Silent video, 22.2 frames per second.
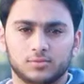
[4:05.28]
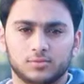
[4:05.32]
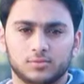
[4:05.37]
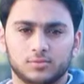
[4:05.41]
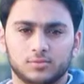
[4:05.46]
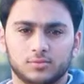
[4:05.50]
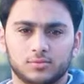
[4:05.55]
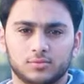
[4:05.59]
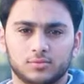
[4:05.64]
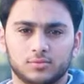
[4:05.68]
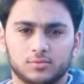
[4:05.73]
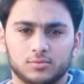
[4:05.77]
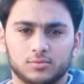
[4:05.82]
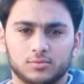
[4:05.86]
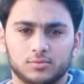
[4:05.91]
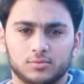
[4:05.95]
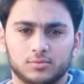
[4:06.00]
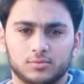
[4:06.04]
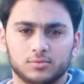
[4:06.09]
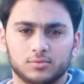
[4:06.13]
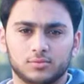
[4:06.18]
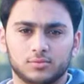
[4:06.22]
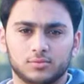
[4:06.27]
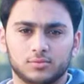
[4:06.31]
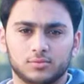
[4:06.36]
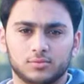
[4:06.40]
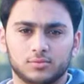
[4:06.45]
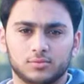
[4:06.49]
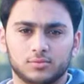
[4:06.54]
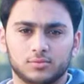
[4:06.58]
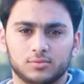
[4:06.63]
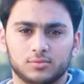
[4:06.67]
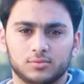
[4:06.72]

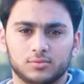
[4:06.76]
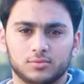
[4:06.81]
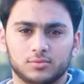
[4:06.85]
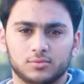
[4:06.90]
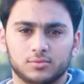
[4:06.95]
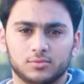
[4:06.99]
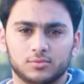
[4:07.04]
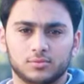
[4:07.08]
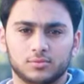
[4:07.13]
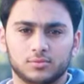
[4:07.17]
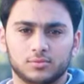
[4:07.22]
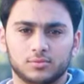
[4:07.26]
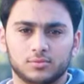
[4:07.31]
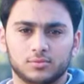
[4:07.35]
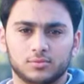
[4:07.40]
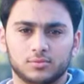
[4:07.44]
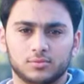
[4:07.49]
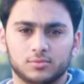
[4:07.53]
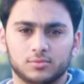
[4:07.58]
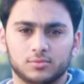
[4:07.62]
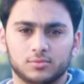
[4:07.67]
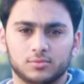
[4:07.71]
[no speech]